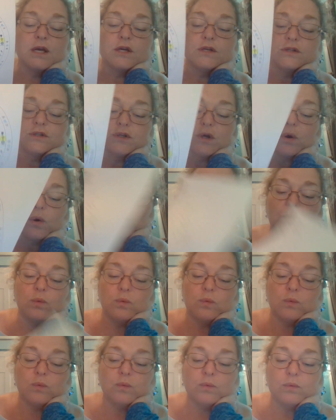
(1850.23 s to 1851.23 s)
So,
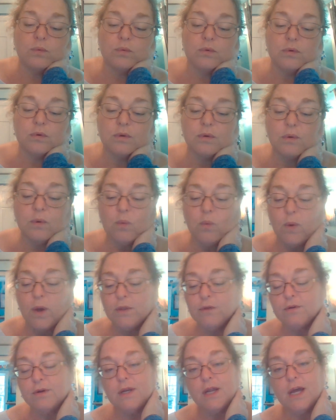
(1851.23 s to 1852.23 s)

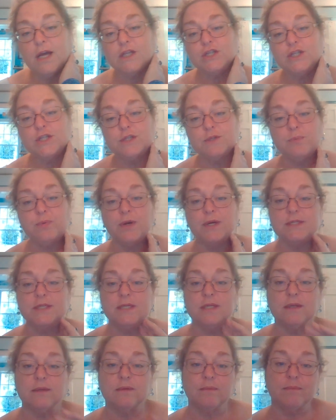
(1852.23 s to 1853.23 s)
whether or not she's
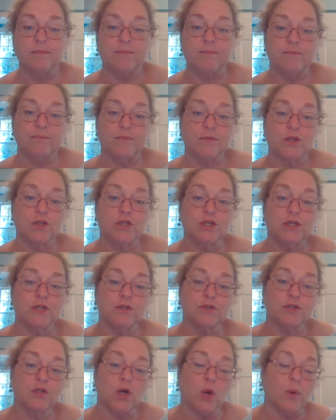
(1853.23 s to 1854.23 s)
president, she
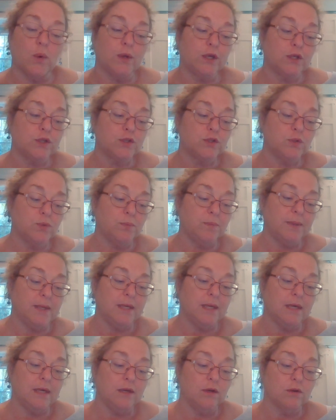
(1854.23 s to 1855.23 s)
is going to
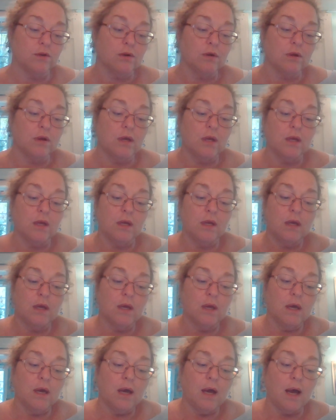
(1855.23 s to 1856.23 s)
be here
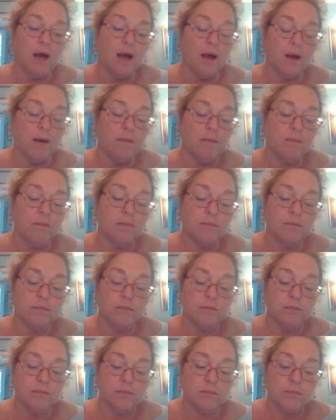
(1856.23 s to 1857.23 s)
um,
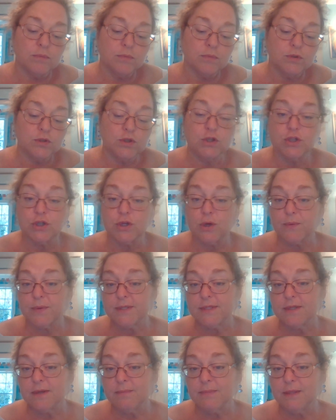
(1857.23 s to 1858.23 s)
to show
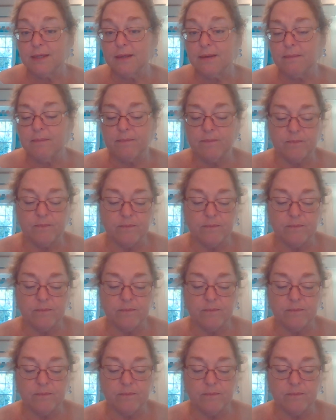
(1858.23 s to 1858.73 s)
us something.